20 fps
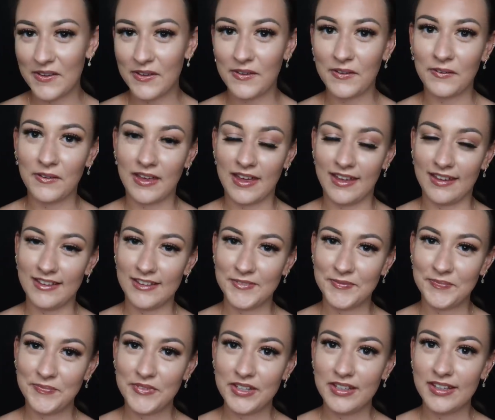
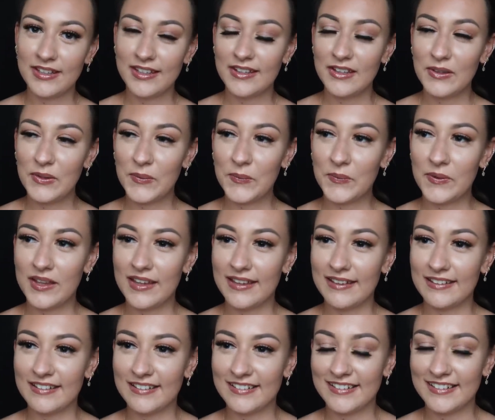Okay.
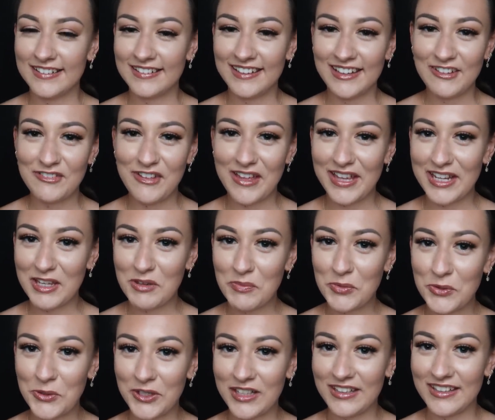Well, if at any
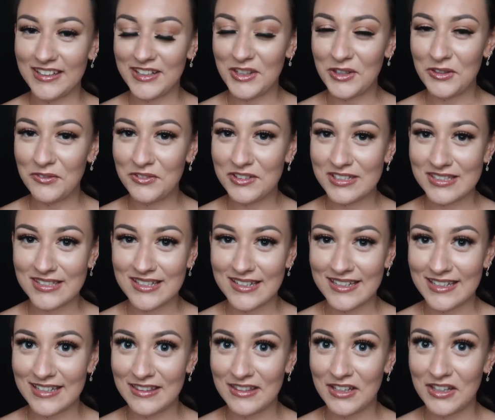point you've
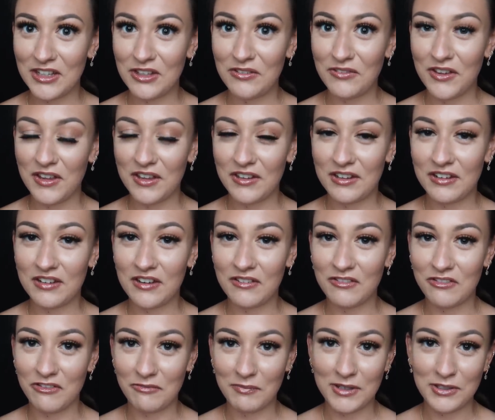decided that you've heard
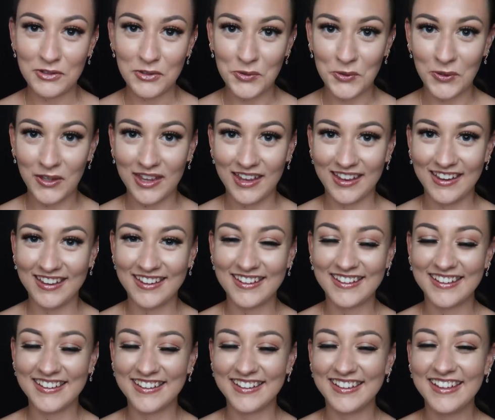enough of me talking,
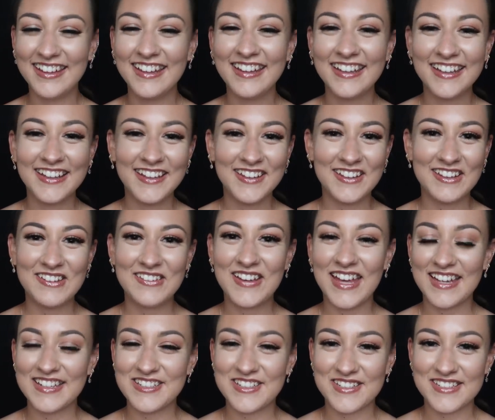you
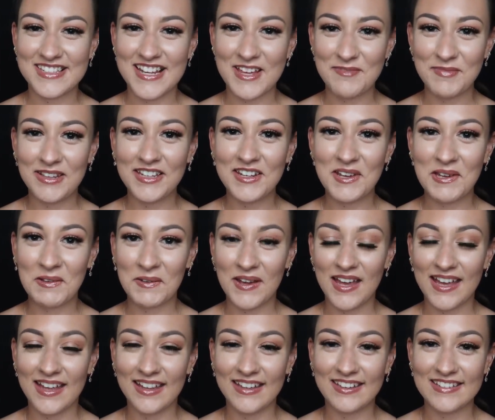can just let me know
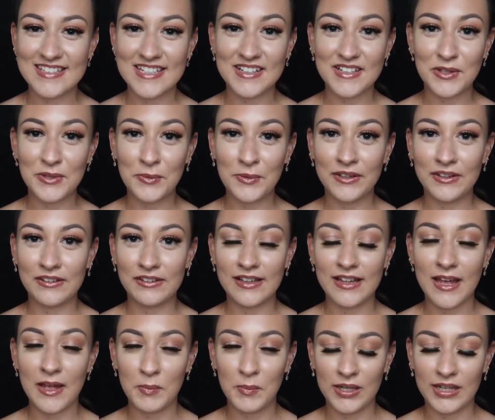and I will
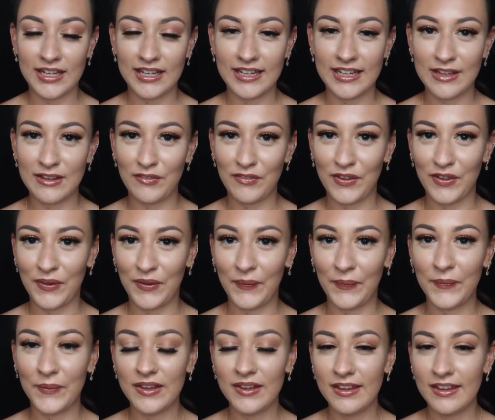happily leave
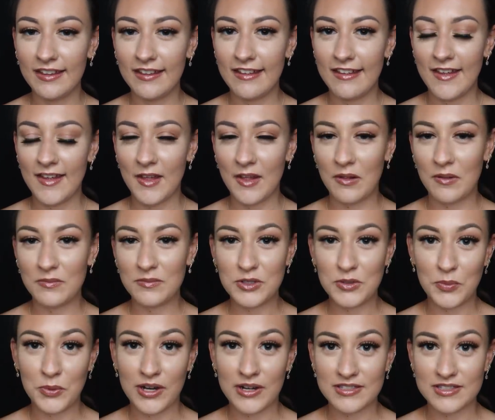you to
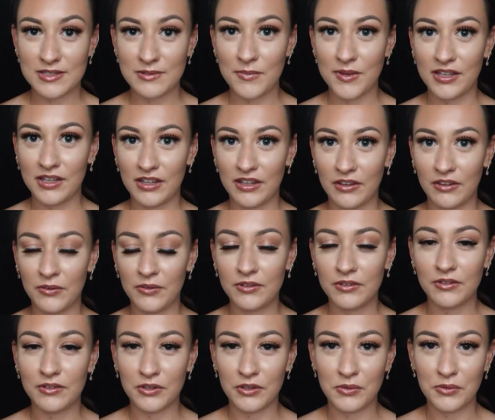browse the menu
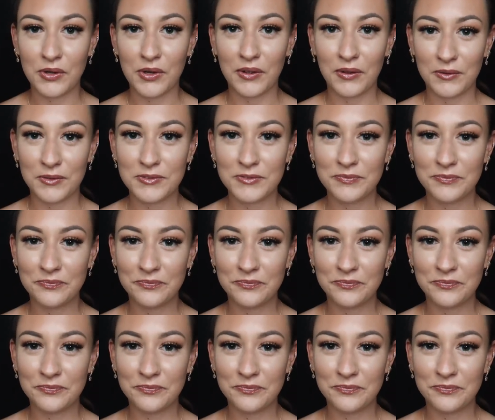on your own.